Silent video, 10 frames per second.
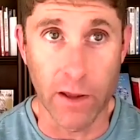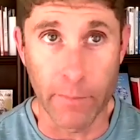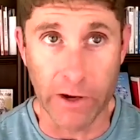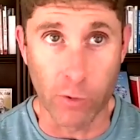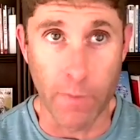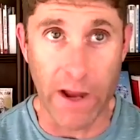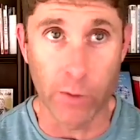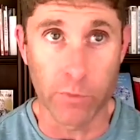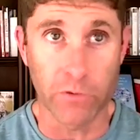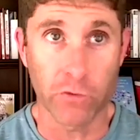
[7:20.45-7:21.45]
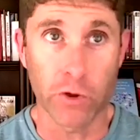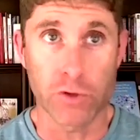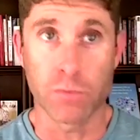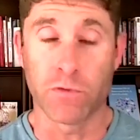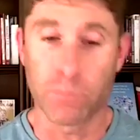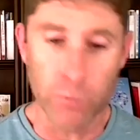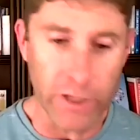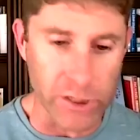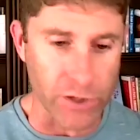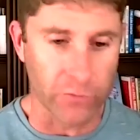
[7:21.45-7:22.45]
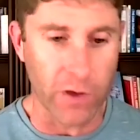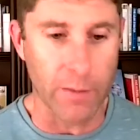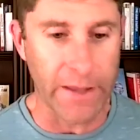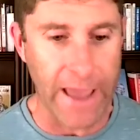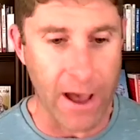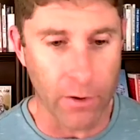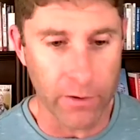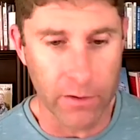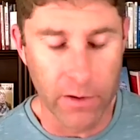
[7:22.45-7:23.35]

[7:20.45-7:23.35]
gut microbiome research was really just coming out.